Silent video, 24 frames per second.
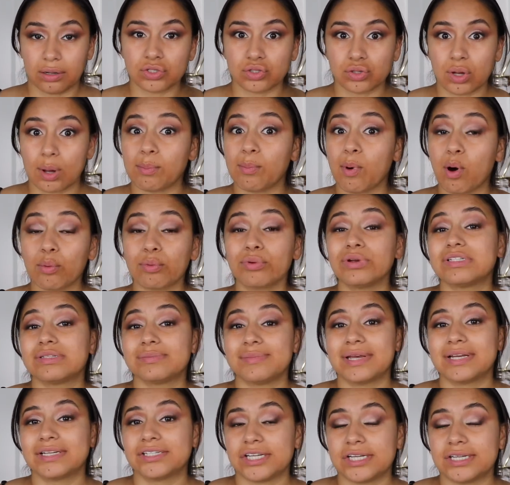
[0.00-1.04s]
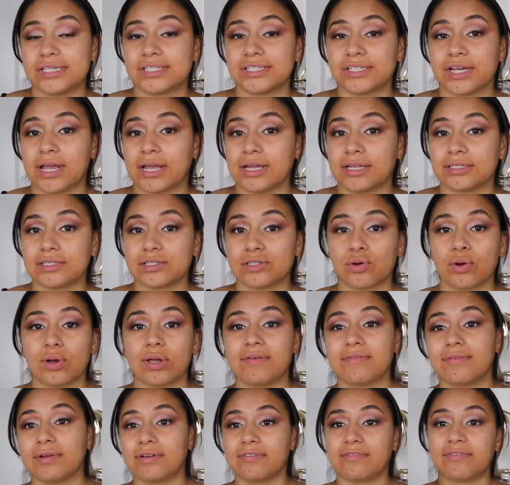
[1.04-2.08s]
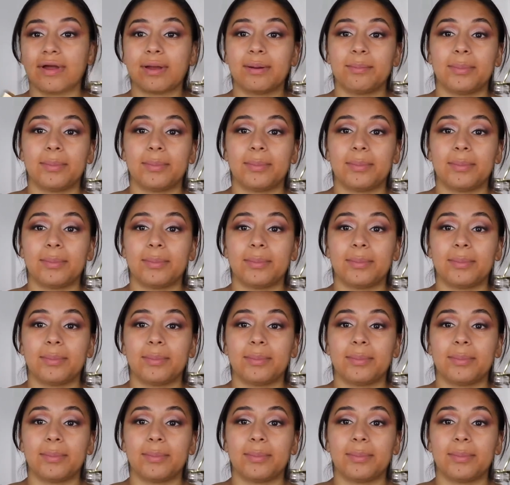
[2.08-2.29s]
So I'm always mixing shades. So even if I